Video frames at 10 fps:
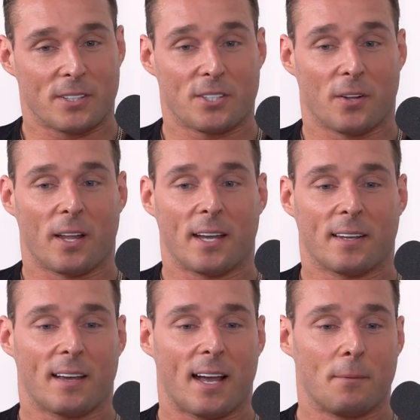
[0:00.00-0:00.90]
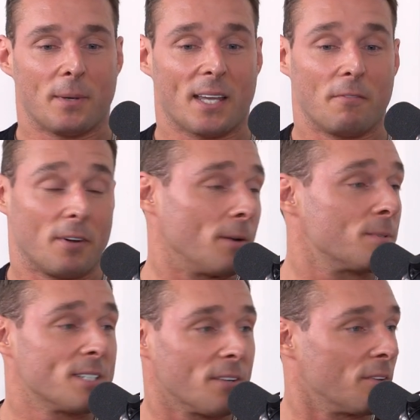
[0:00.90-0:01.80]
And so like I became very
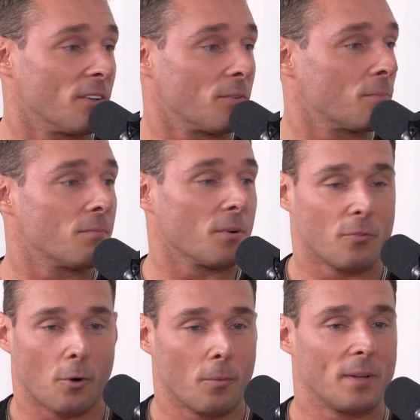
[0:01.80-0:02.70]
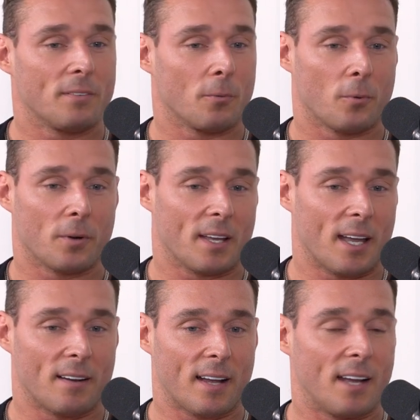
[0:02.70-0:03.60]
obsessed with this performance and working
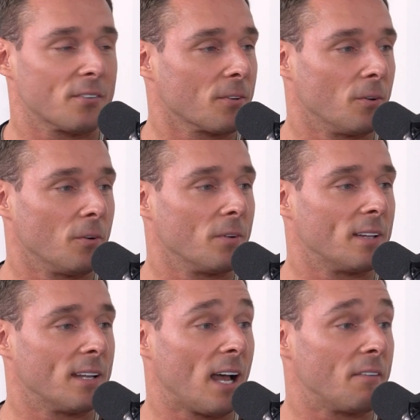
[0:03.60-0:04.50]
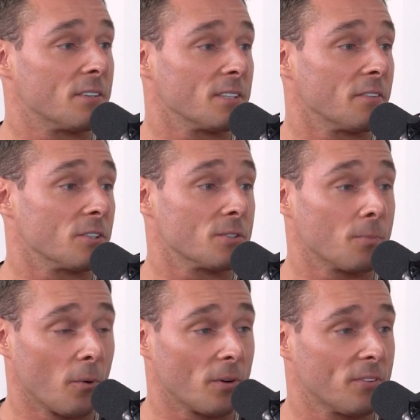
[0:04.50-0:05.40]
out in high school and then obviously for
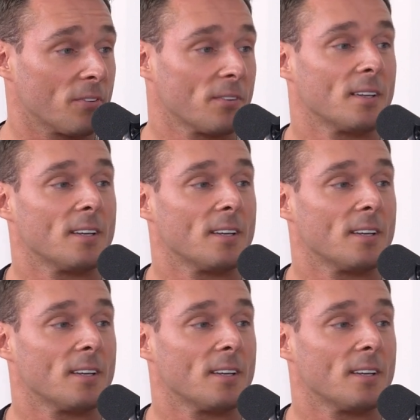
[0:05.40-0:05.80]
sports